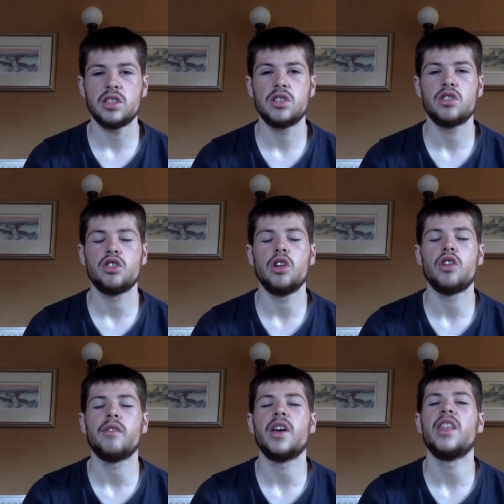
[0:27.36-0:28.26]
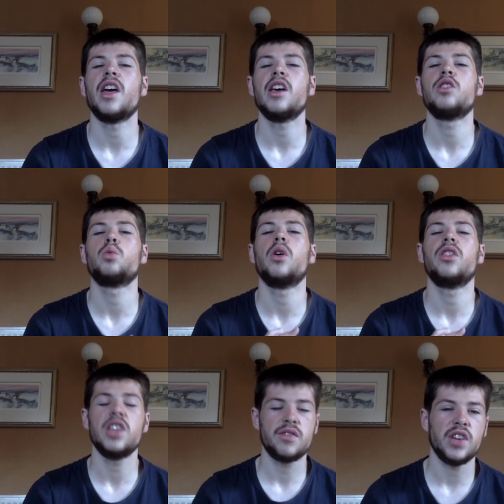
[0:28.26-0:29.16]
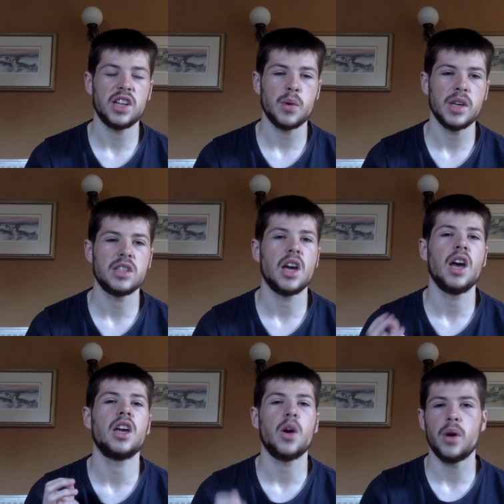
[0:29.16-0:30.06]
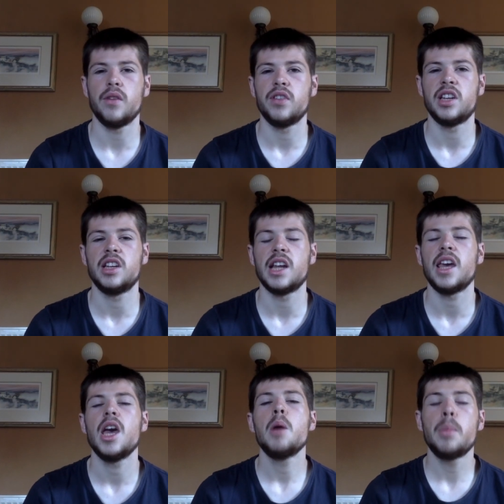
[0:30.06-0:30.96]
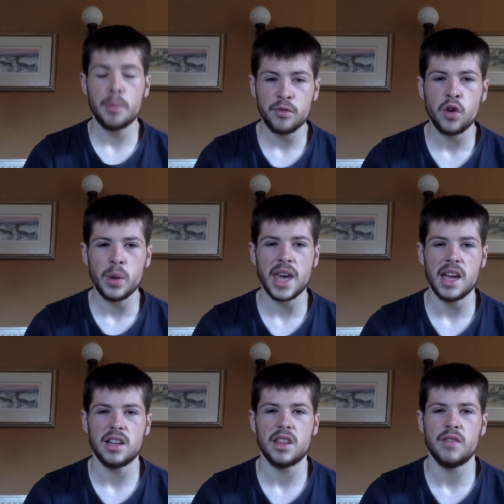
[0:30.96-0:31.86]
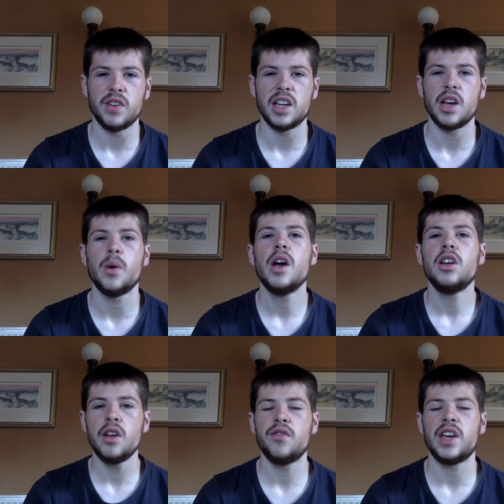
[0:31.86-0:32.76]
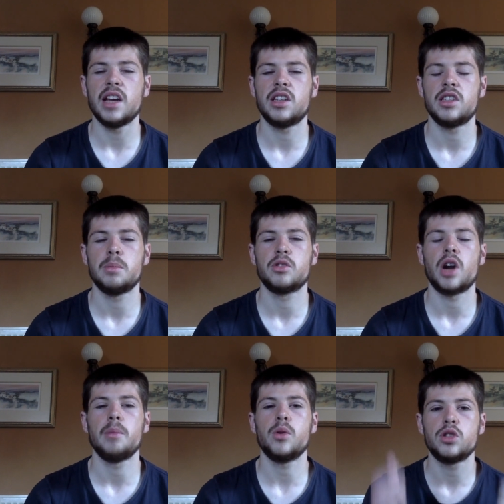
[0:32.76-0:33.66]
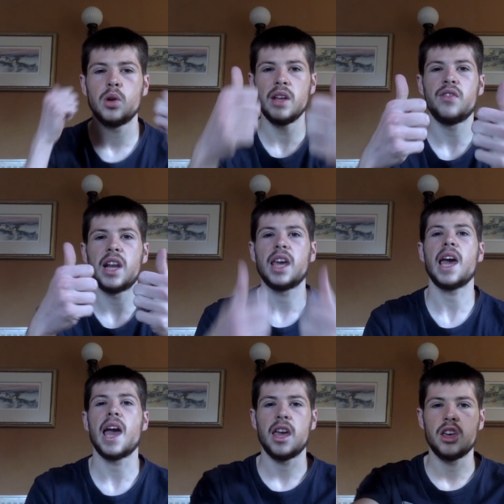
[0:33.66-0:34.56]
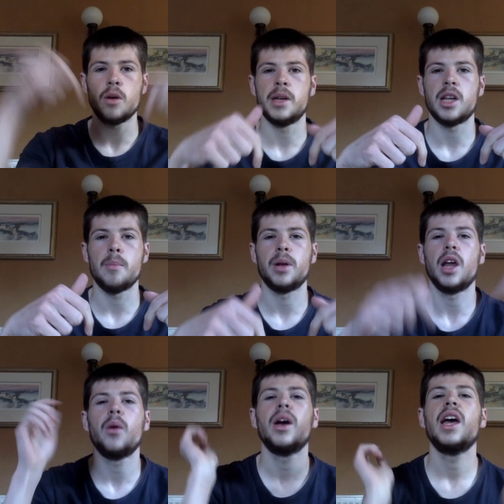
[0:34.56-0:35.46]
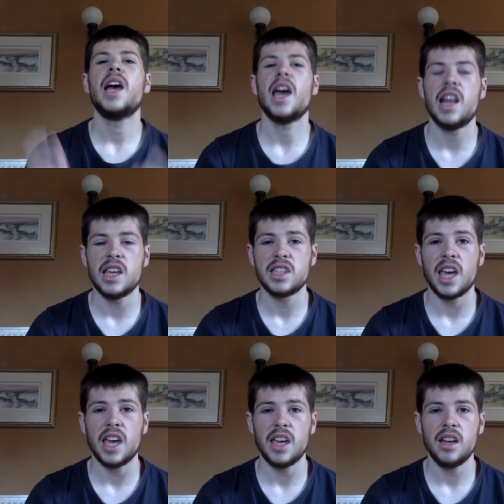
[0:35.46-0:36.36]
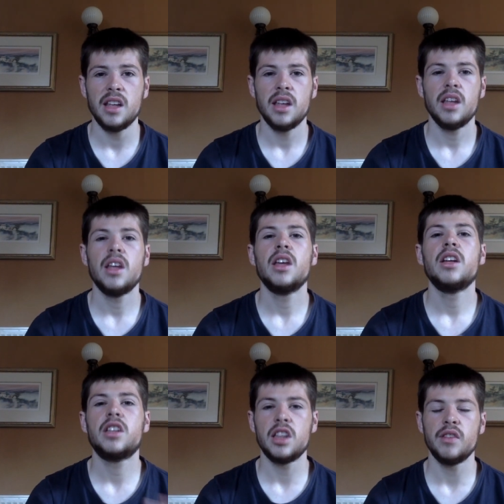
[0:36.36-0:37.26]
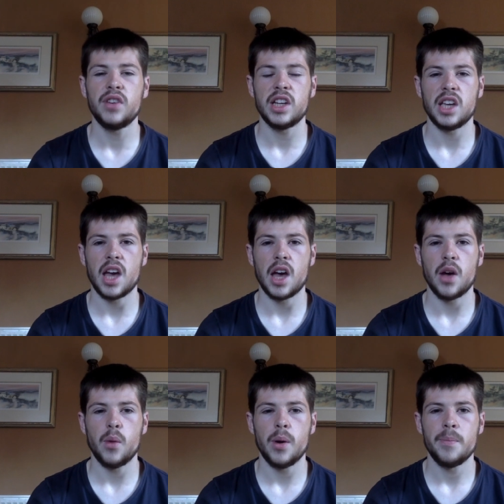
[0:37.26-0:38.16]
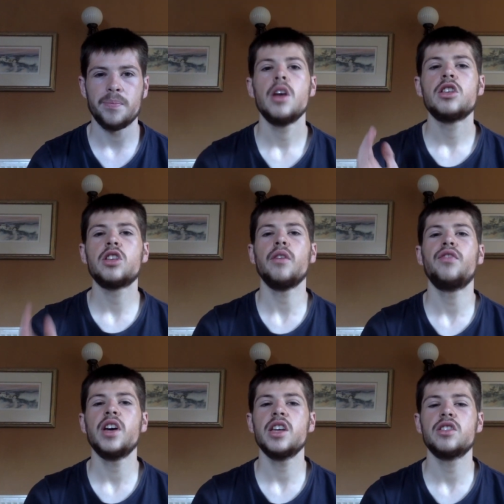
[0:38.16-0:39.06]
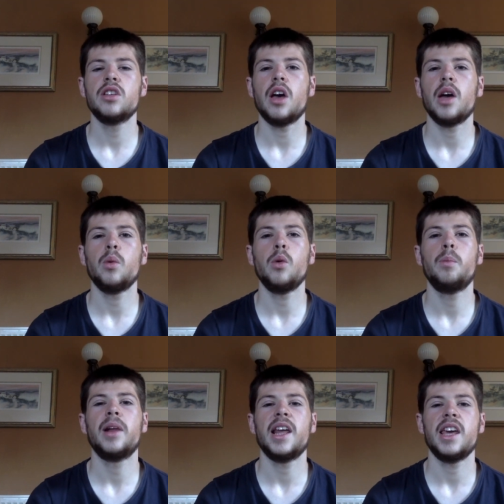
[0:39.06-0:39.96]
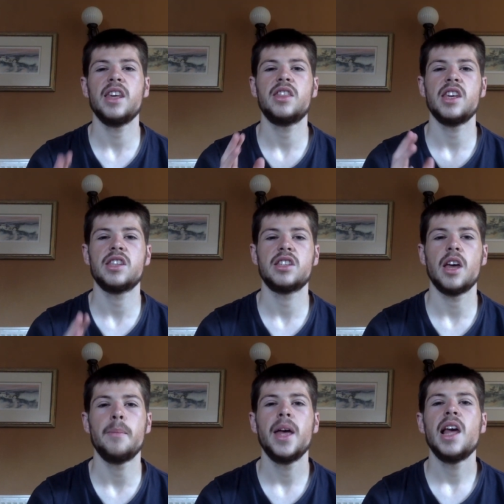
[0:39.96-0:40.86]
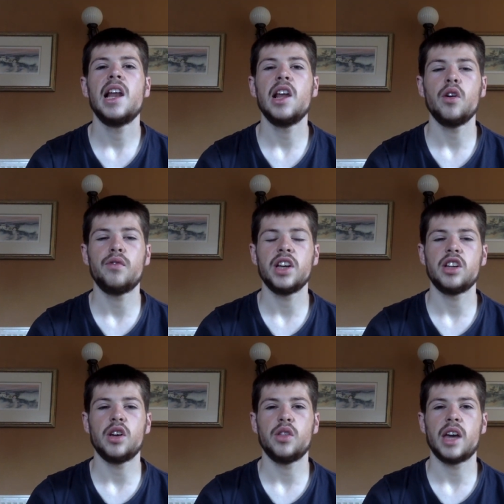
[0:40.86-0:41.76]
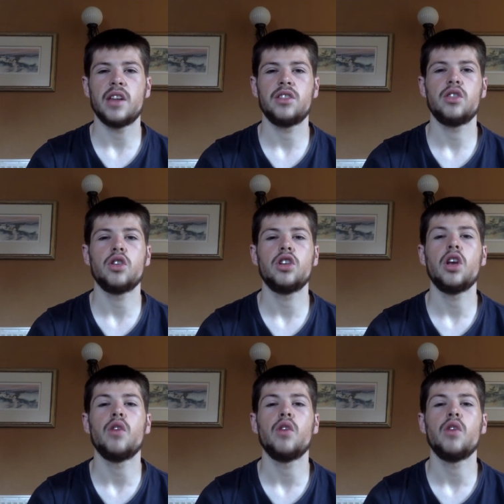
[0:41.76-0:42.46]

screwdriver, and that is what this video is going to go over today. But before we get into the video, don't forget to subscribe, also leave a like and comment down below, and let's get in to the video. So first, I will play this um, little video that Doctor Who